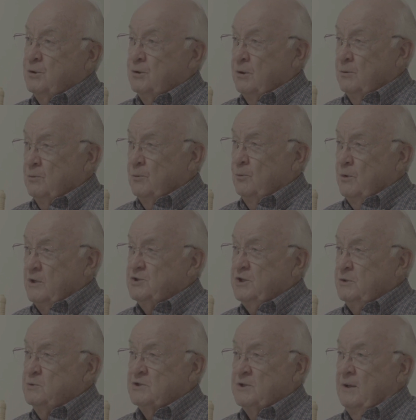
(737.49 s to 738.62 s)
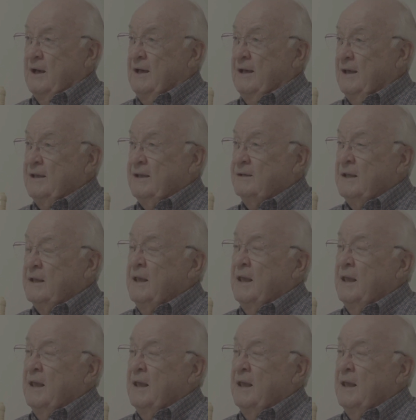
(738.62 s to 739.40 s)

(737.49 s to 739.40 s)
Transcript: her when she was lying,